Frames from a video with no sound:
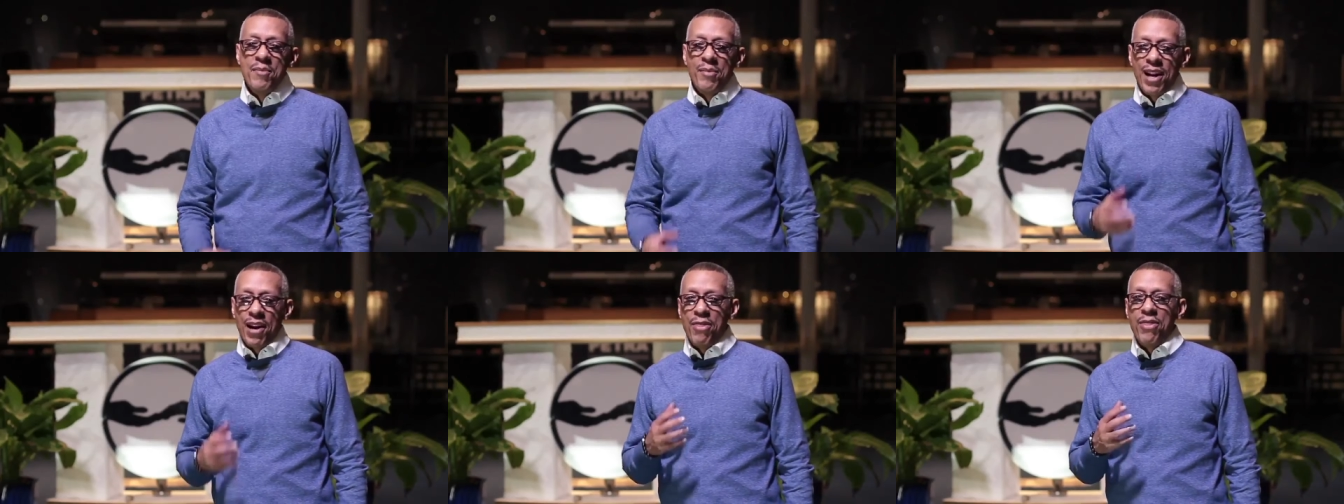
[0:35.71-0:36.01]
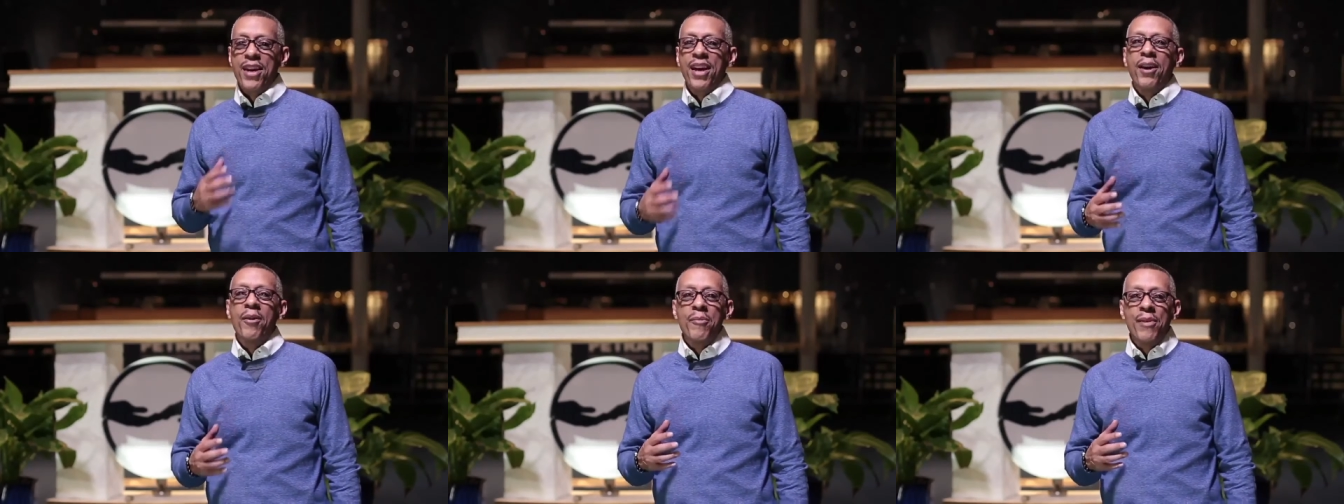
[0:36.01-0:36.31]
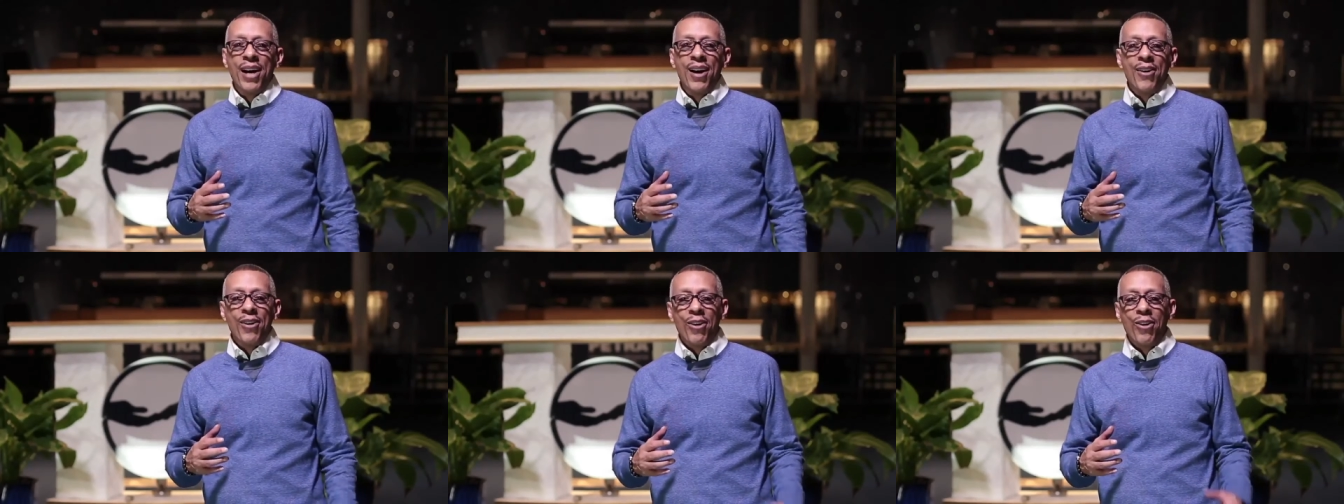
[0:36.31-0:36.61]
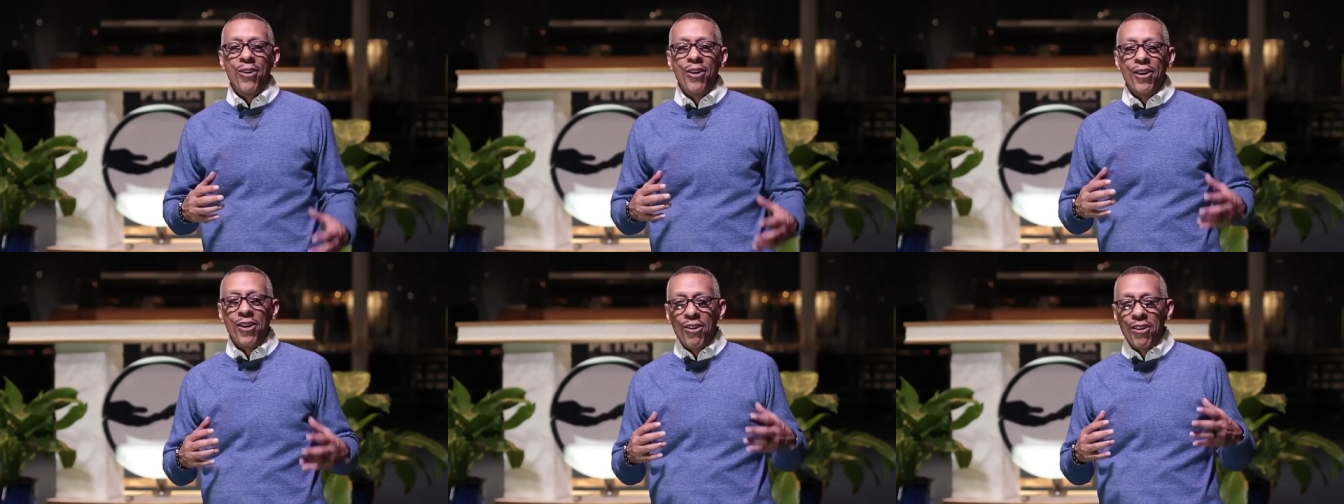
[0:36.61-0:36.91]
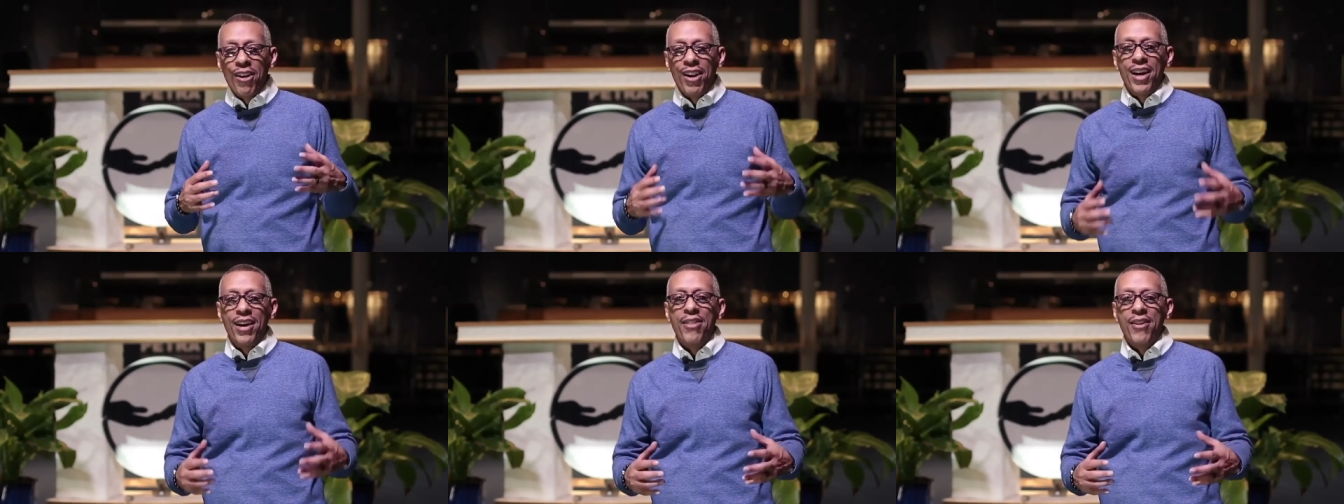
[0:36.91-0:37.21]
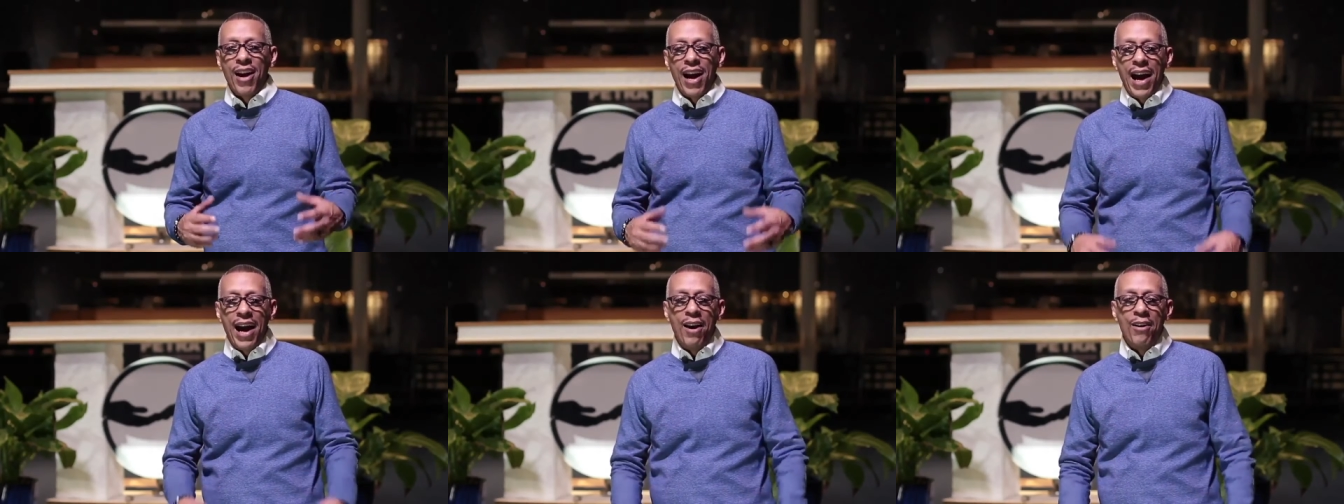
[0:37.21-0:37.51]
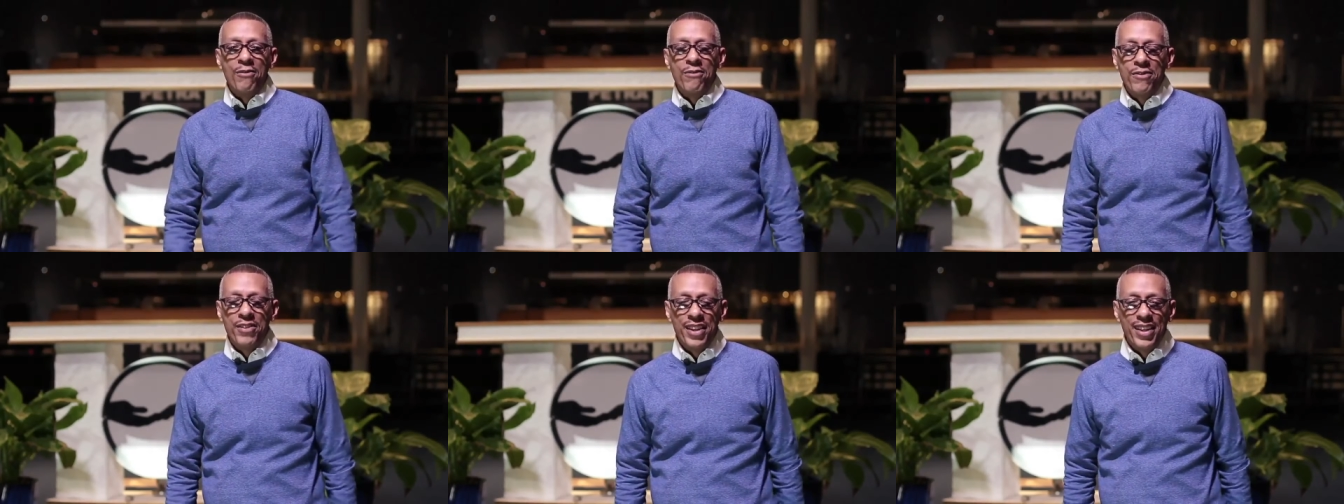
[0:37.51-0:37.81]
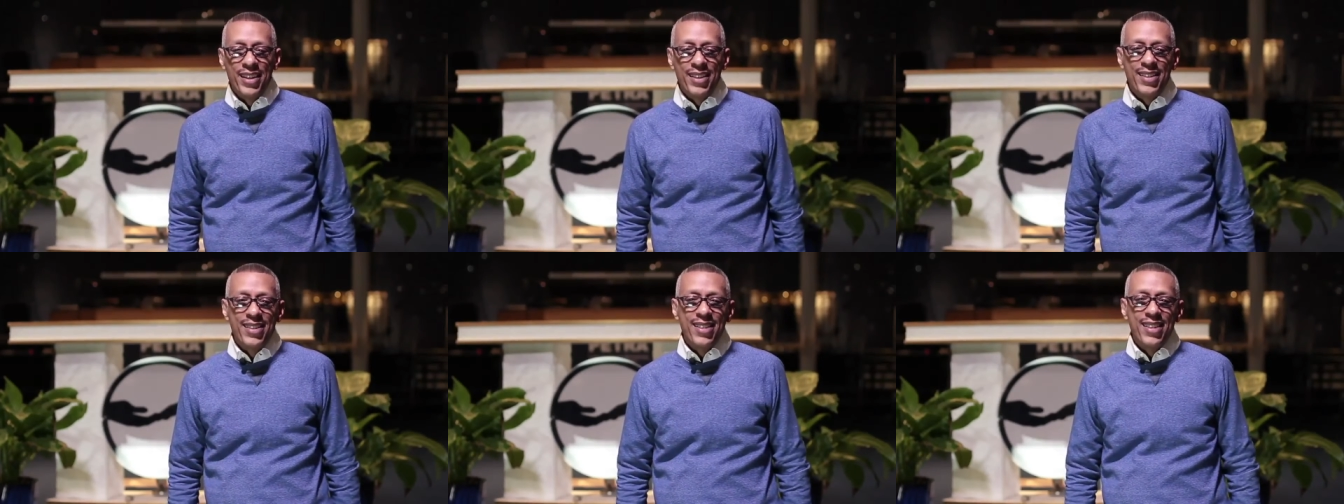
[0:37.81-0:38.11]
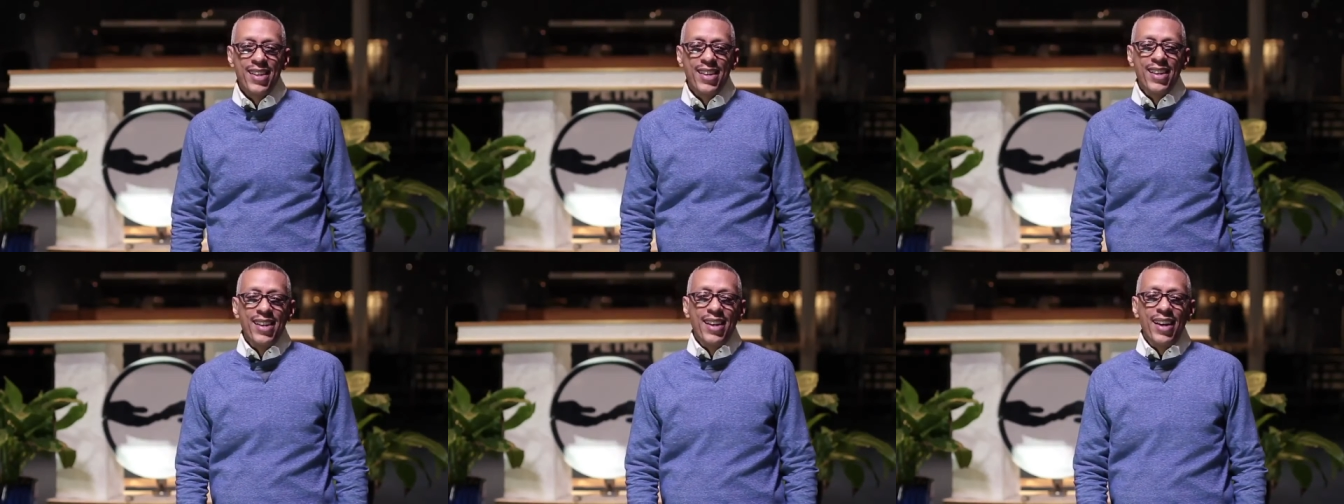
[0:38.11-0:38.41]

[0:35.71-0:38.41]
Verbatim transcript: But I think about her and her leather outfits.